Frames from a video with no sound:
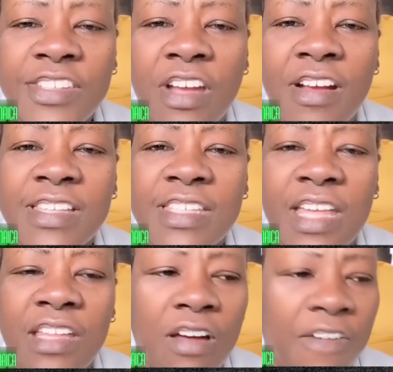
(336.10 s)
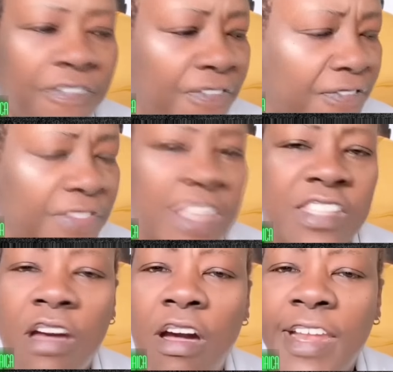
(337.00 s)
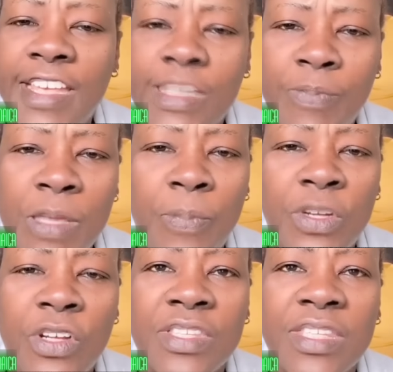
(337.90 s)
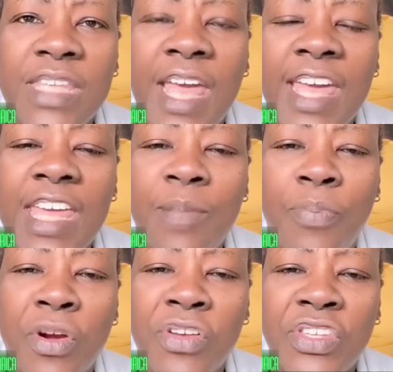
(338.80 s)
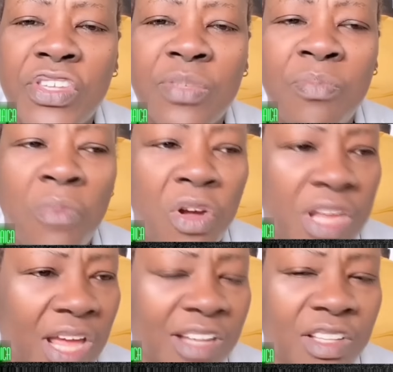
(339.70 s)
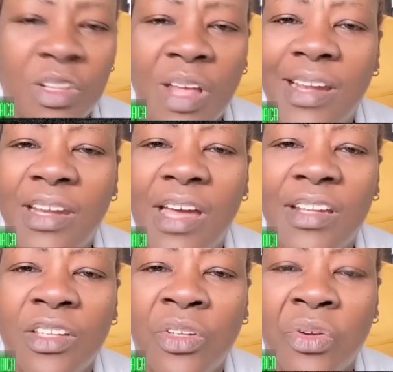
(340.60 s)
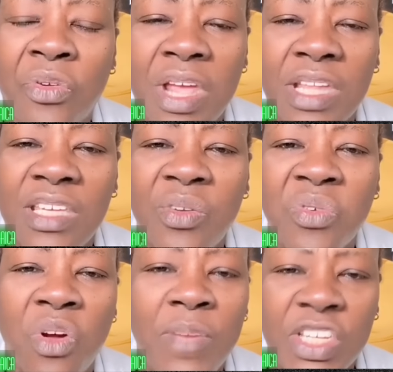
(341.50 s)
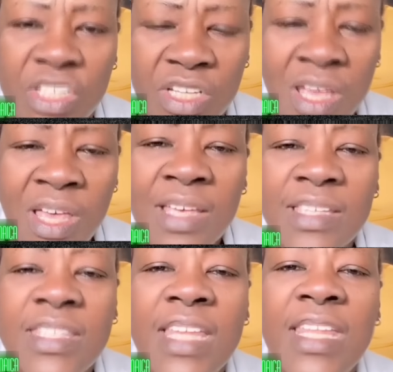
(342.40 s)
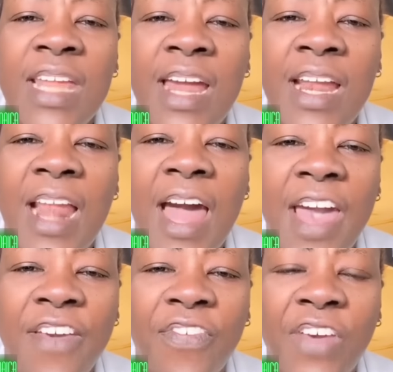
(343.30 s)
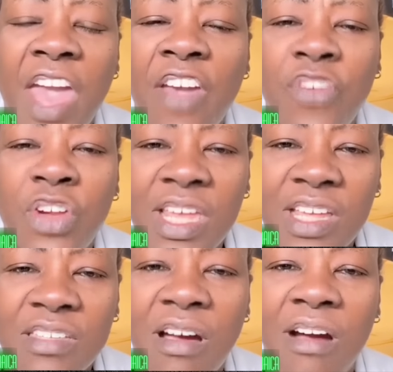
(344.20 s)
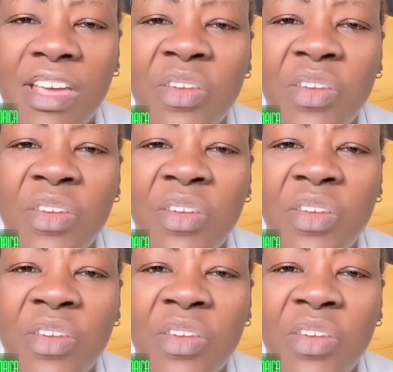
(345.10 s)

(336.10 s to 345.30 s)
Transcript: are a set of dishonest people just taking persons' money and creating rubbish, sitting on live every day talking